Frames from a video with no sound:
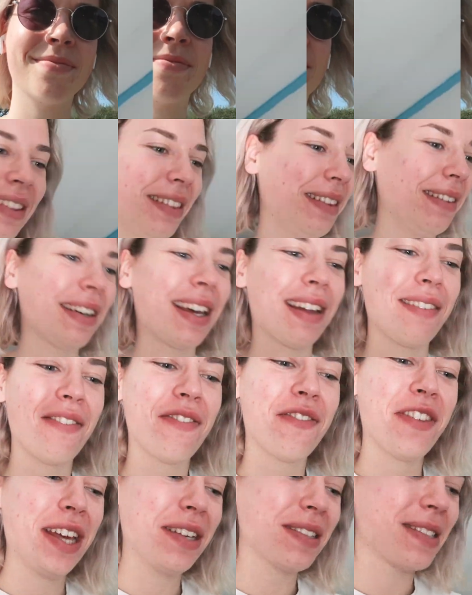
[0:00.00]
I look and
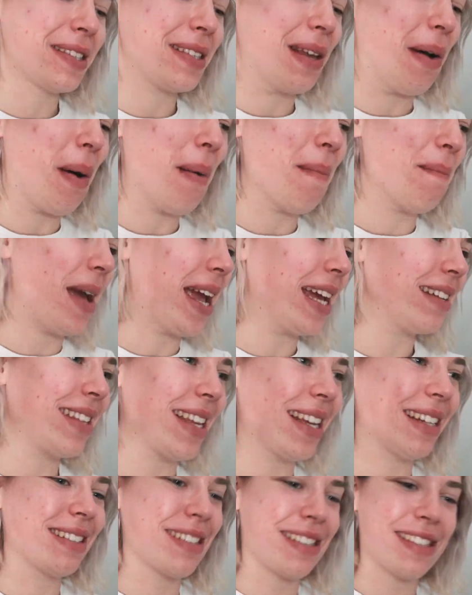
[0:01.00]
feel so
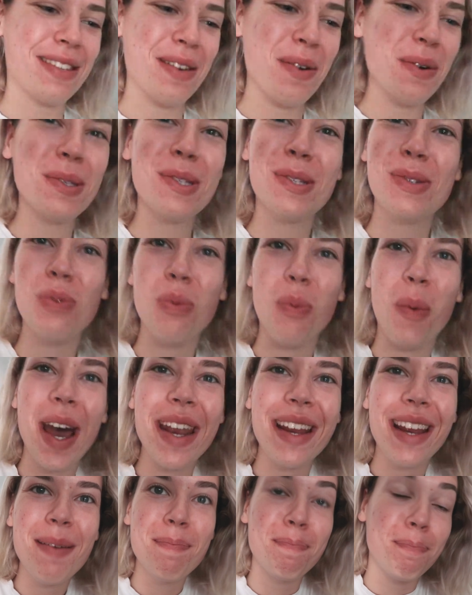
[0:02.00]
amazing and so
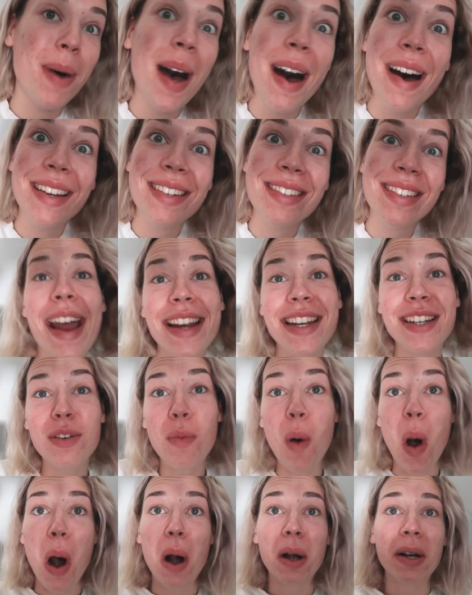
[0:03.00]
sweaty, but I did a
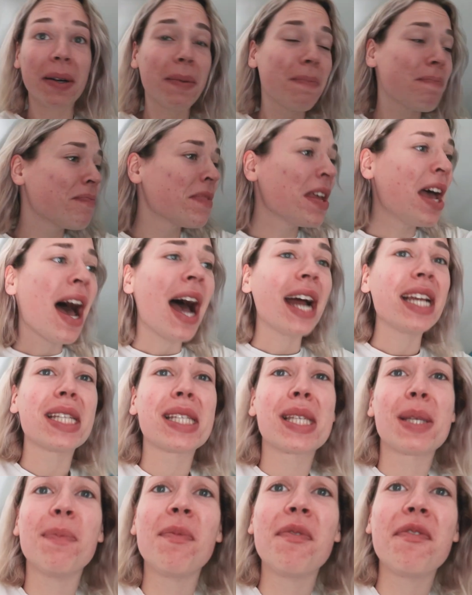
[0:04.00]
walk. I
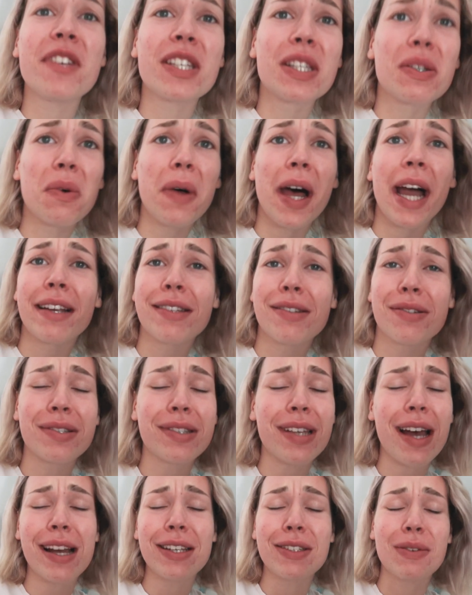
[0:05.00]
did some physical
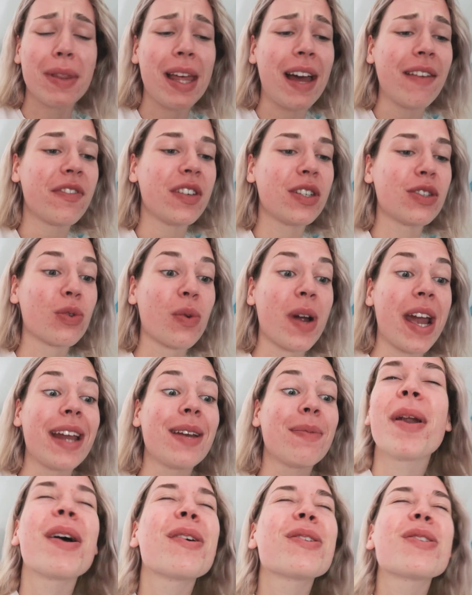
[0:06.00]
exercise, so that feels
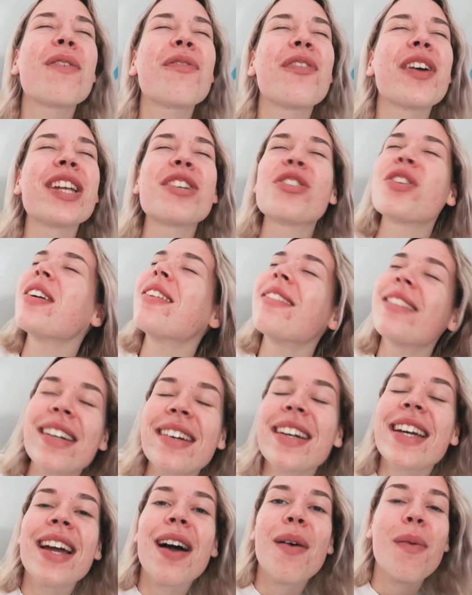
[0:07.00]
great. But I also finished
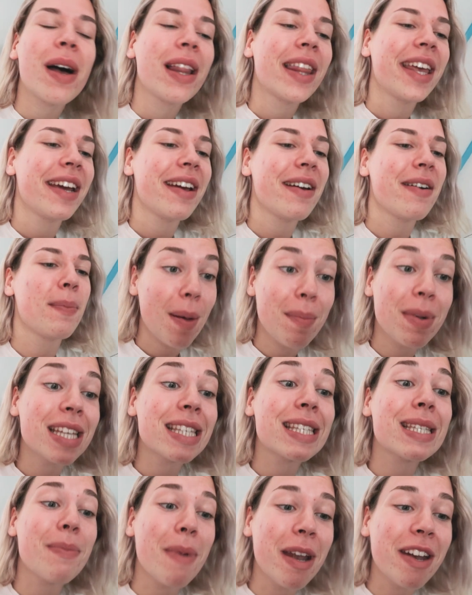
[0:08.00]
Dear Iowele, A
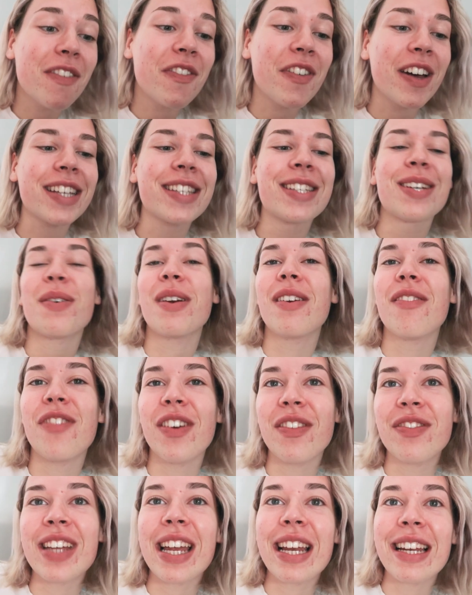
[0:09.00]
Feminist Manifesto in
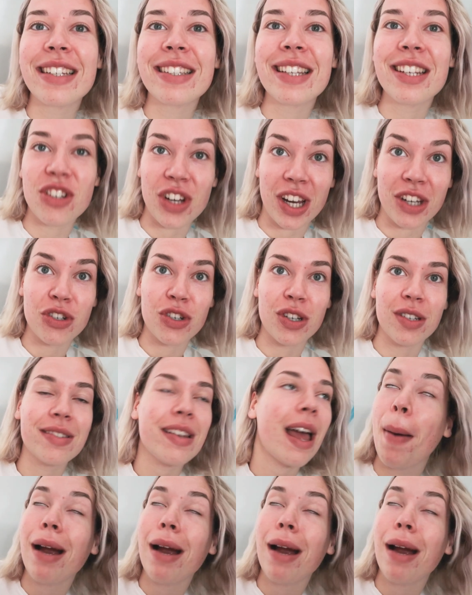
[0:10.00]
15 Suggestions.